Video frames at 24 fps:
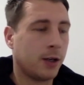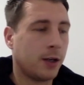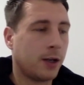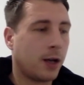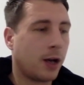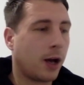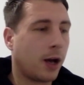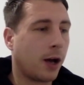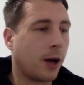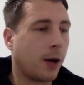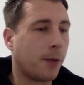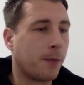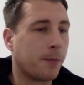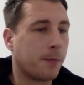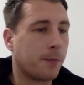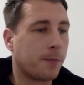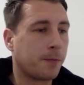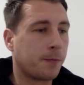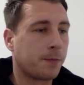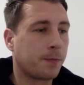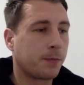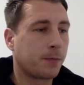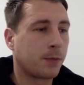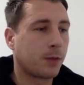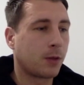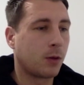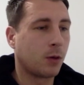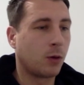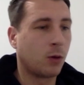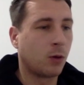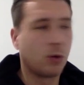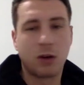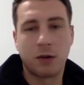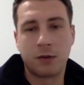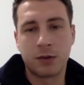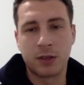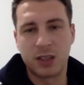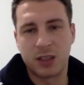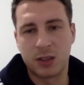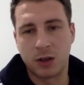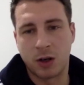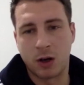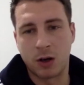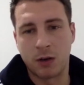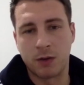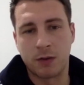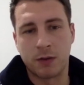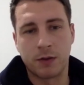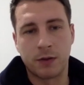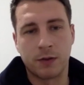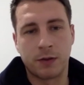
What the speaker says: Or obviously signing